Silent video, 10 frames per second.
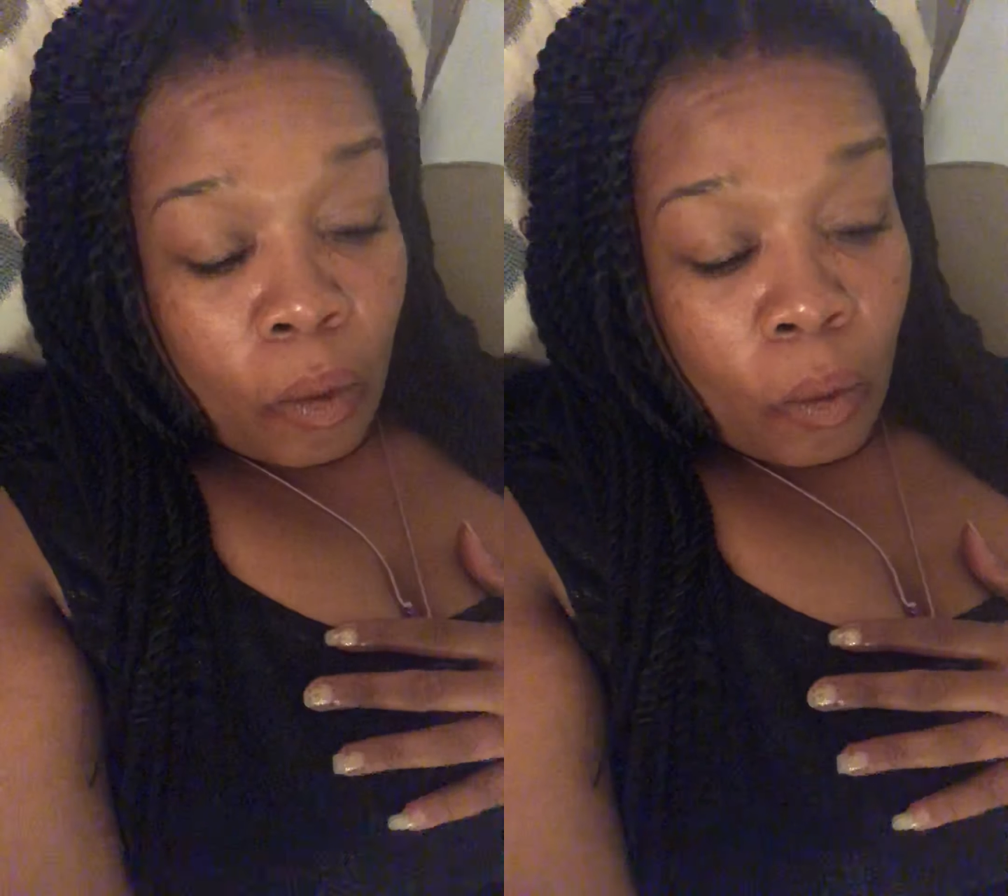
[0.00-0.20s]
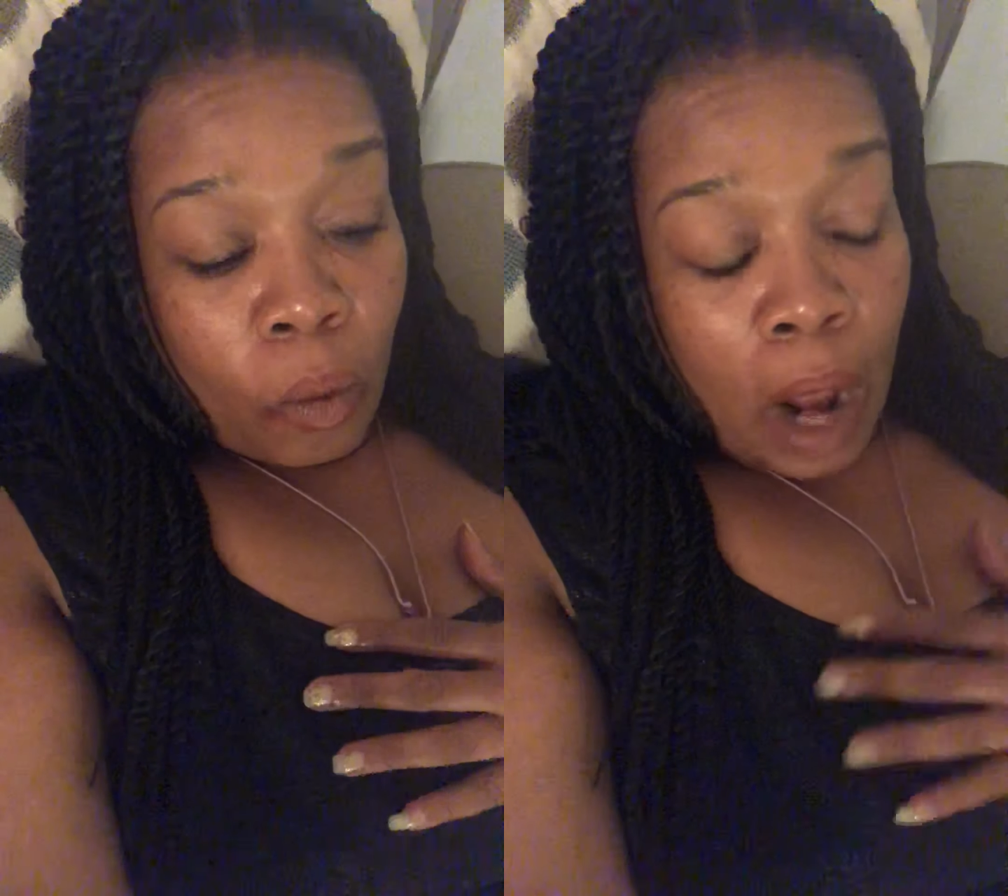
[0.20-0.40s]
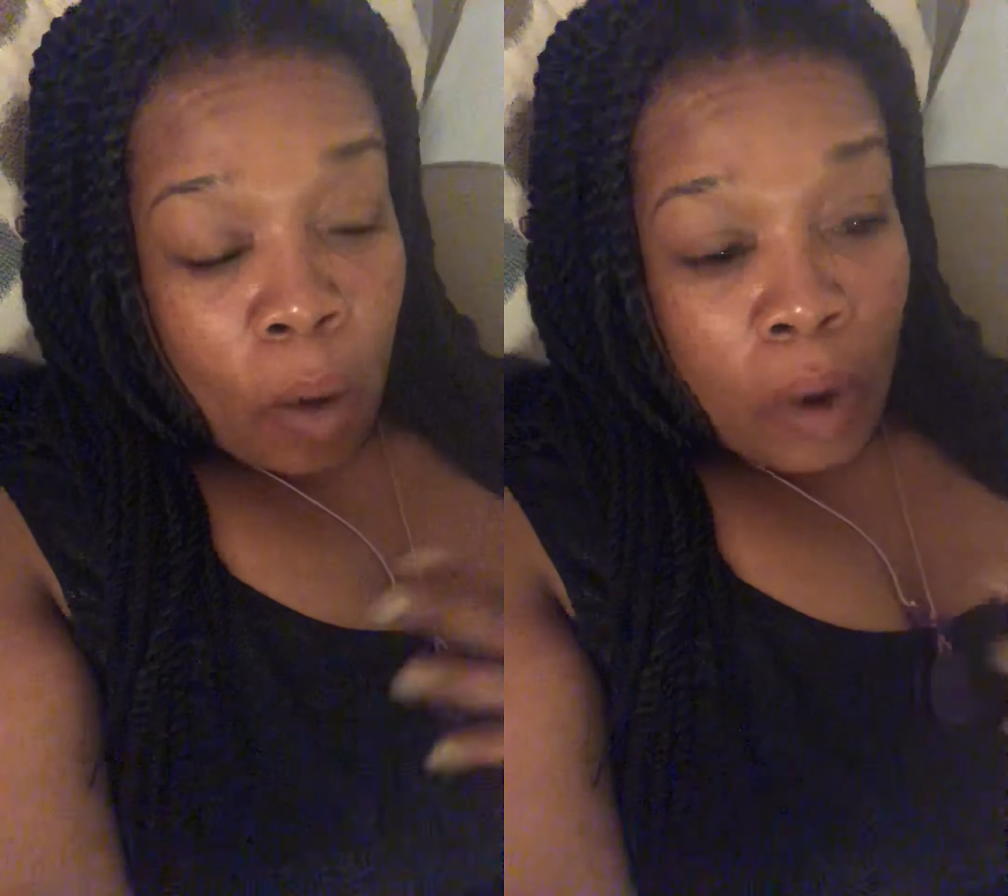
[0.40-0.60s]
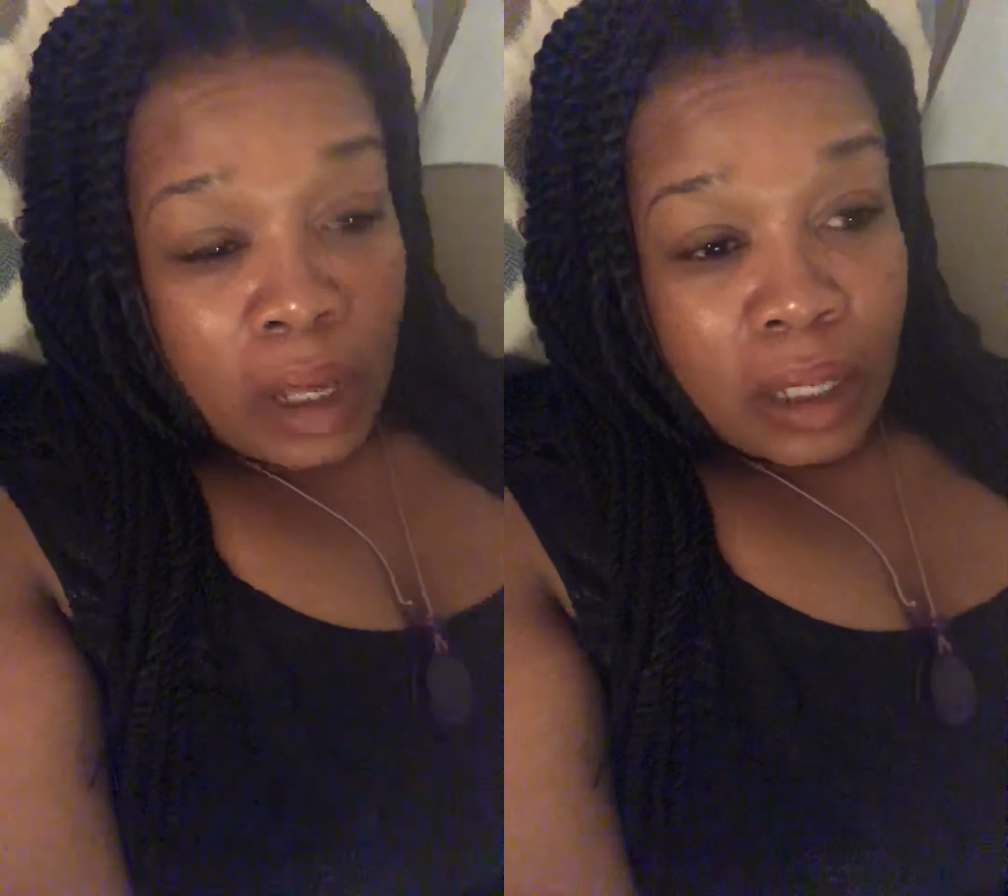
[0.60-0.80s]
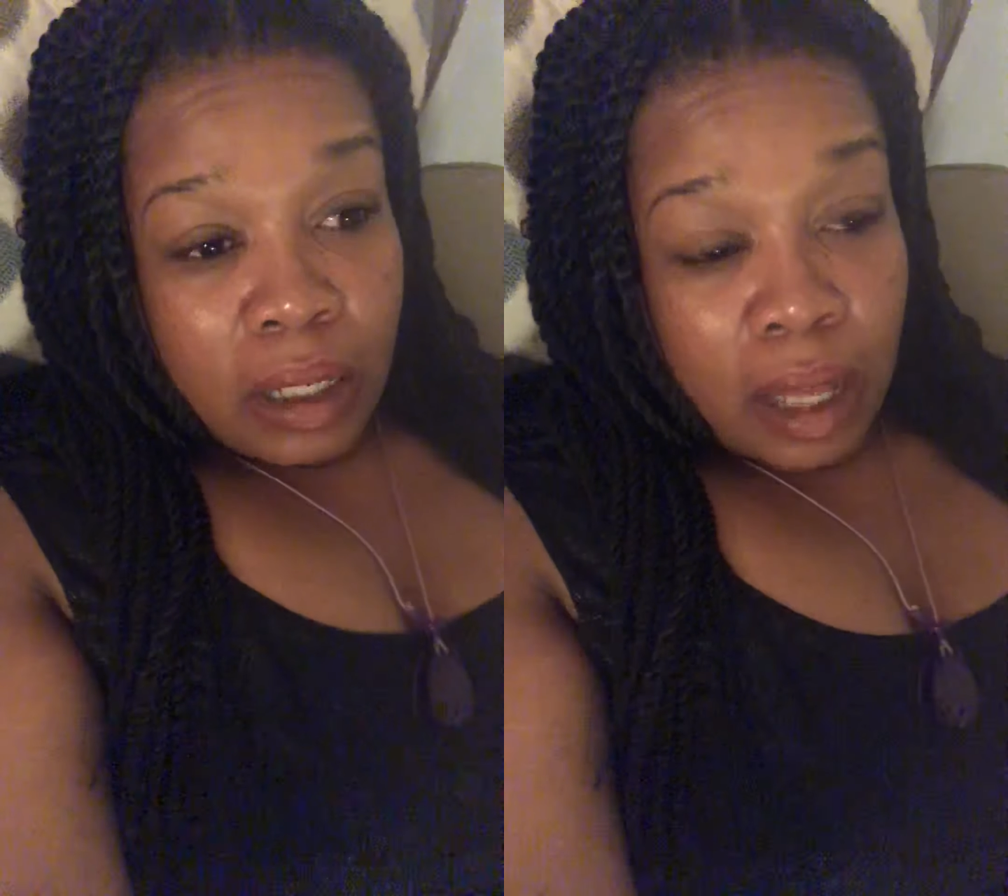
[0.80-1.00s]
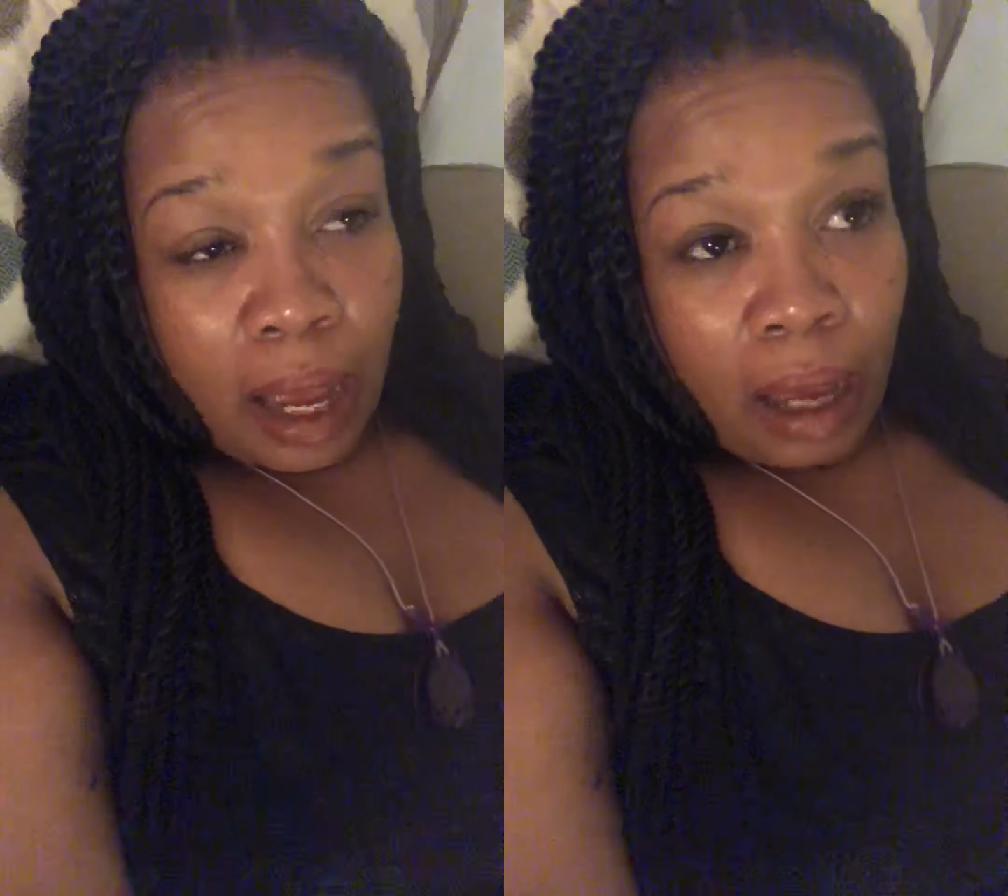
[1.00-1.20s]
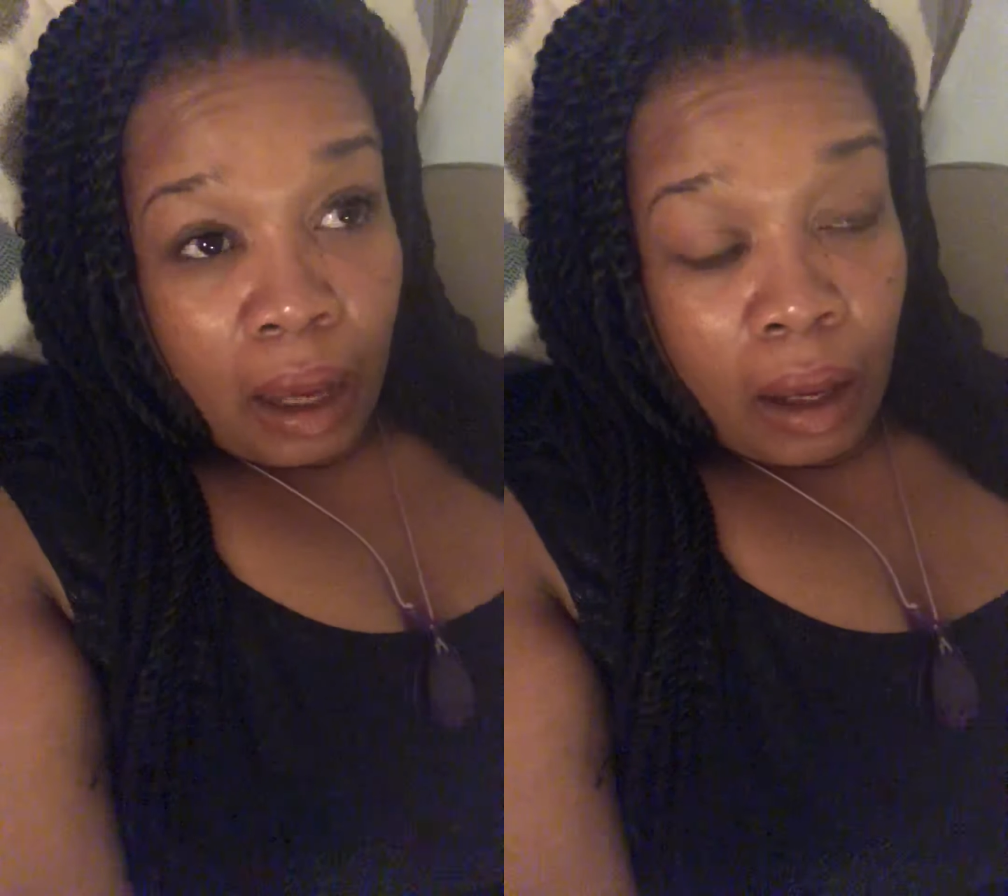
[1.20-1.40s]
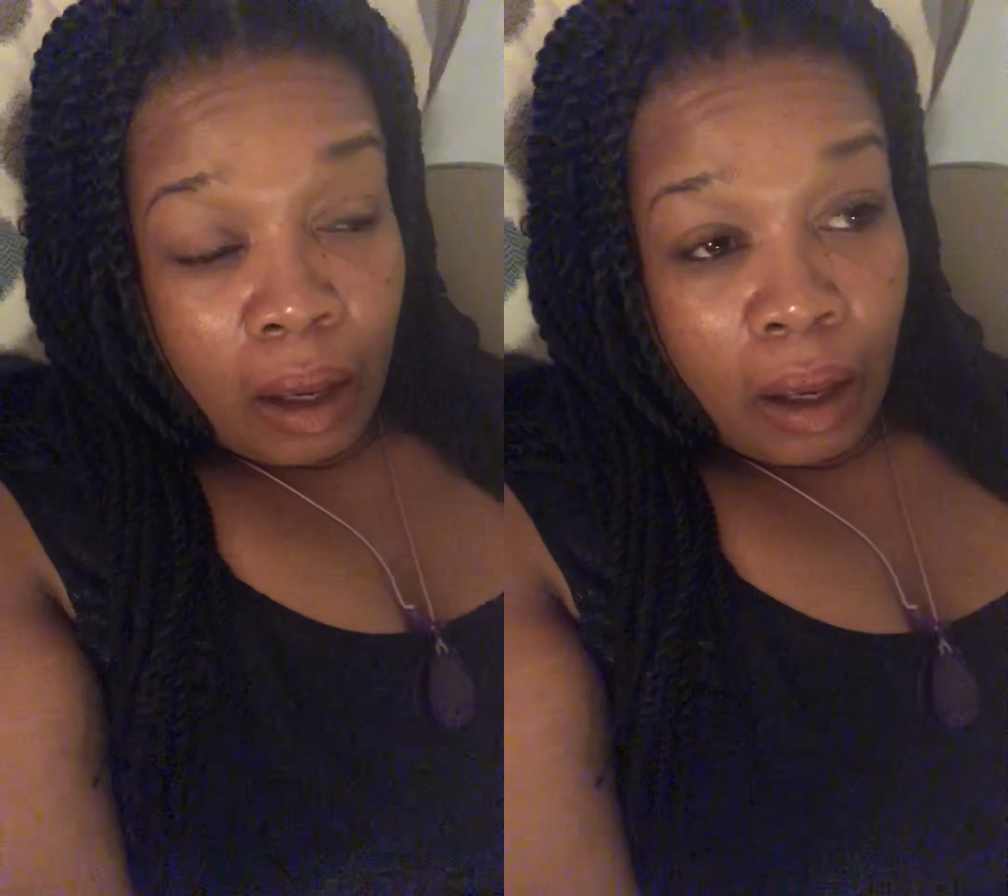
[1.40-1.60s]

what I want to say,